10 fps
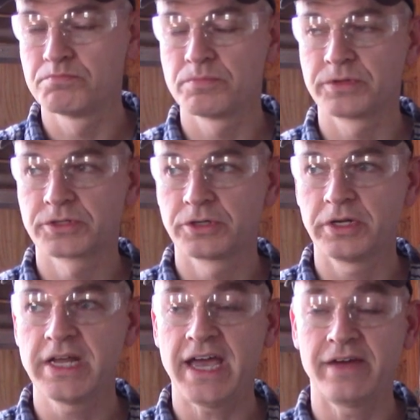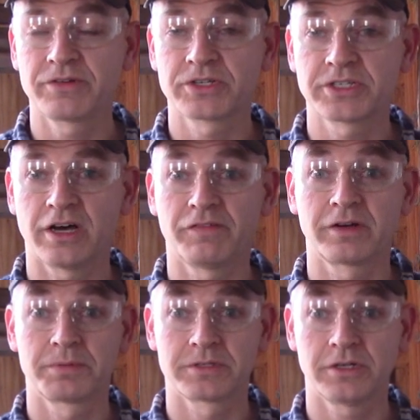it's good to have yourself in a
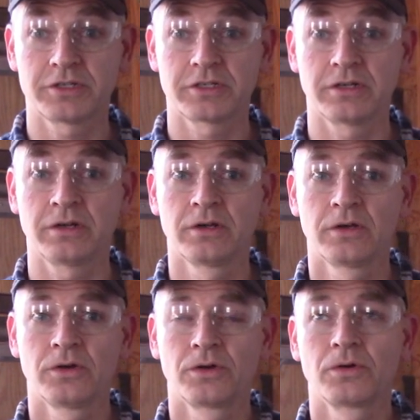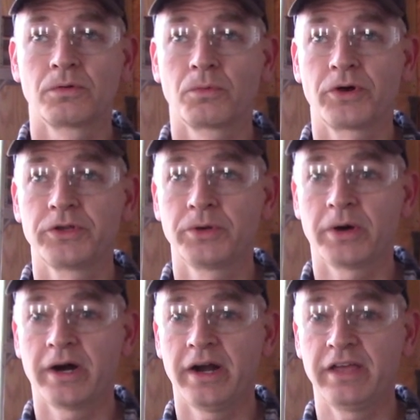position where you
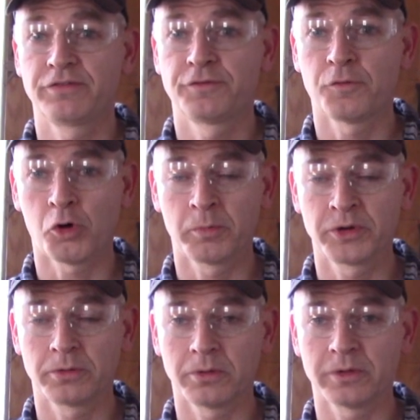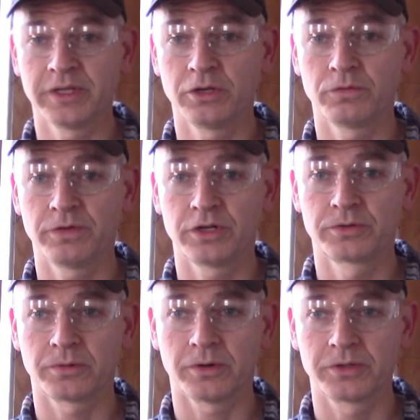are a formidable
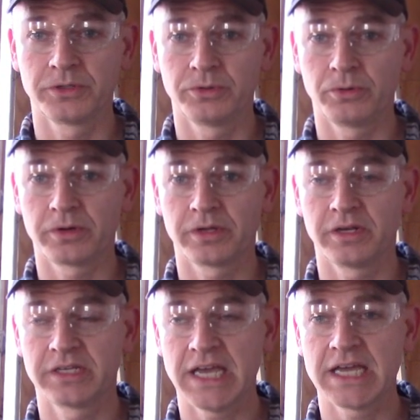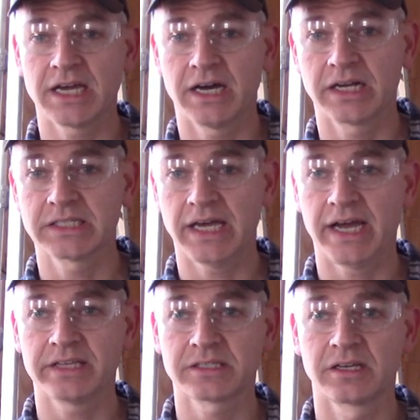individual. You can take on a
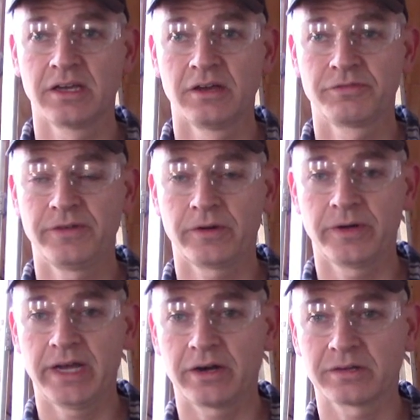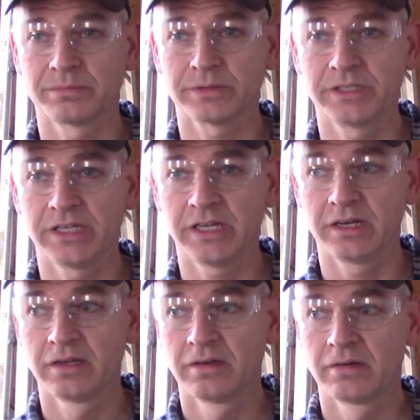task, figure it out, complete it,